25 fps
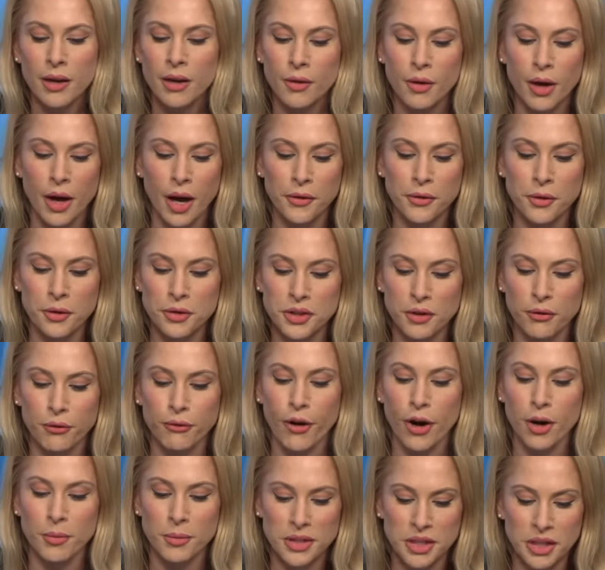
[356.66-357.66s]
uh, there's a
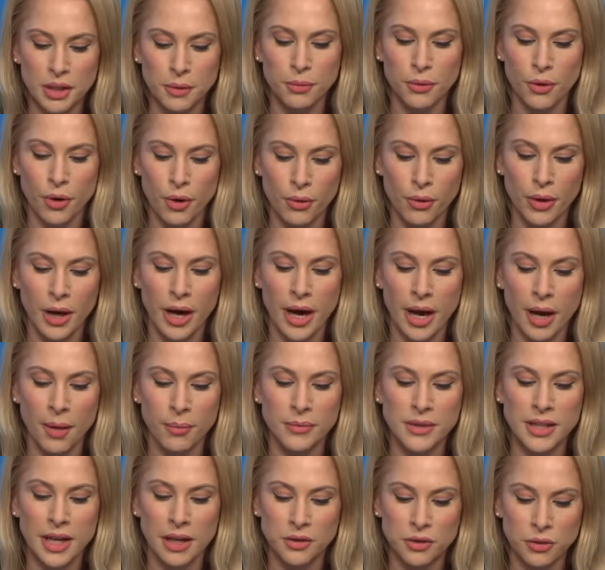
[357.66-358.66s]
pharmacy
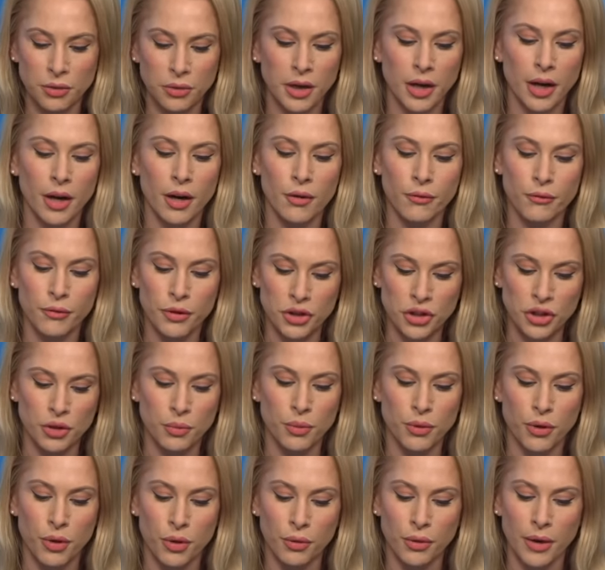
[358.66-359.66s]
program, dental care, vision
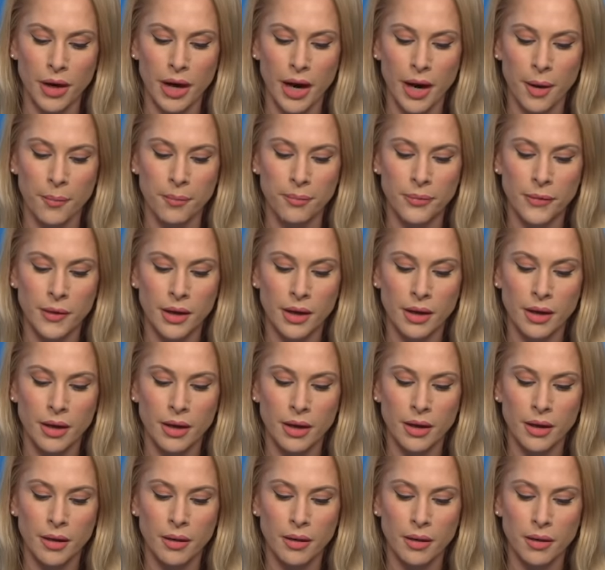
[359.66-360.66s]
program,
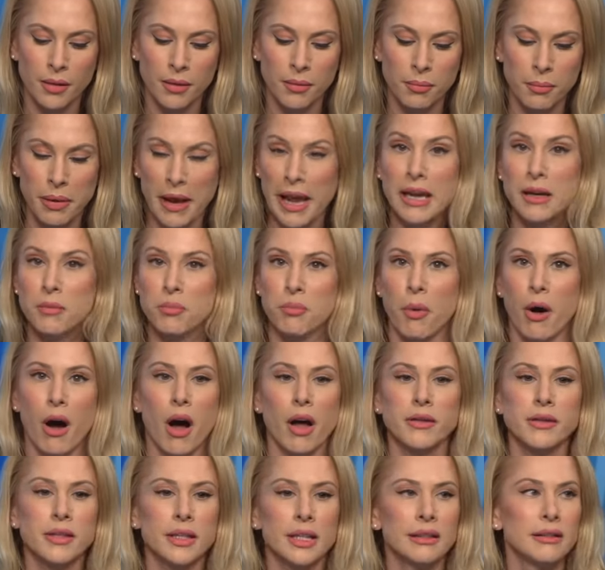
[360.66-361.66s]
paid
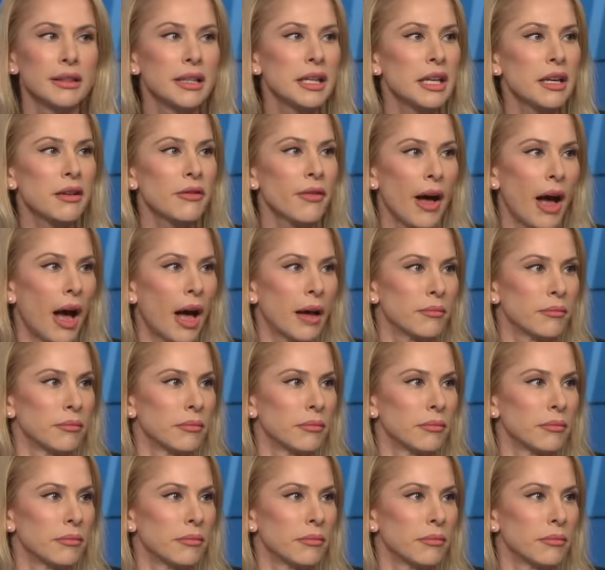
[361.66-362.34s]
bonding leave. I,